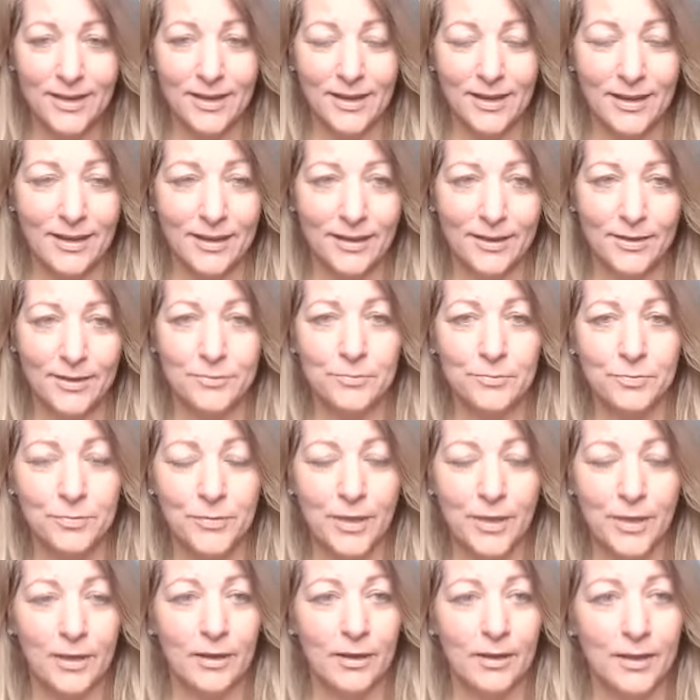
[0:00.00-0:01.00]
Um,
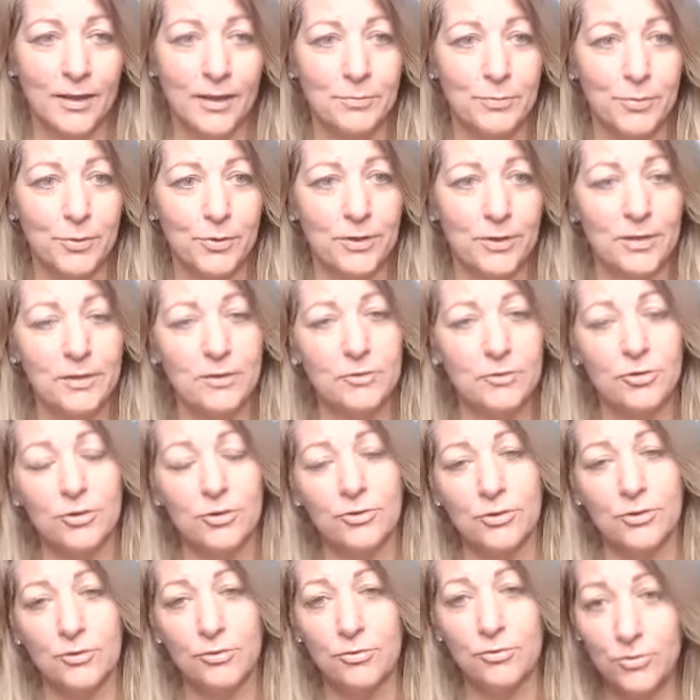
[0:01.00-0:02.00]
I am booking just
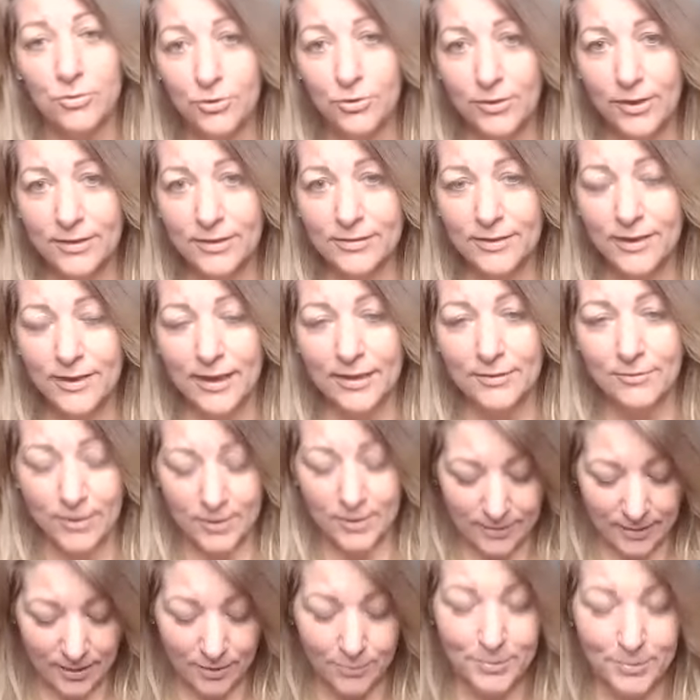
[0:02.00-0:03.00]
a few days ahead right
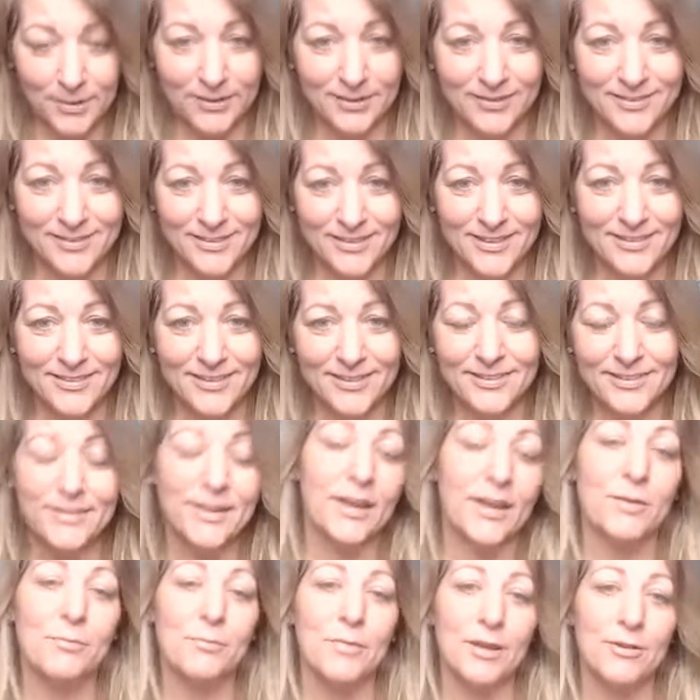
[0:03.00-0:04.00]
now because this is
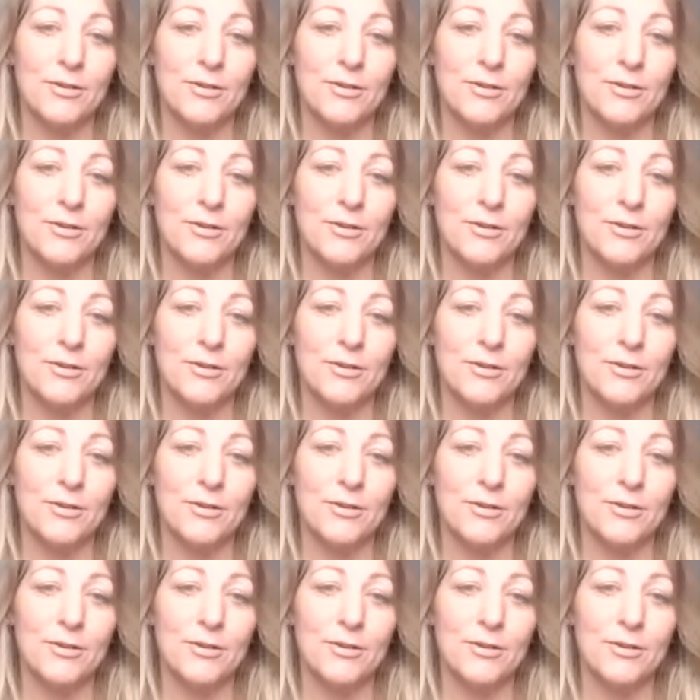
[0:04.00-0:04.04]
now my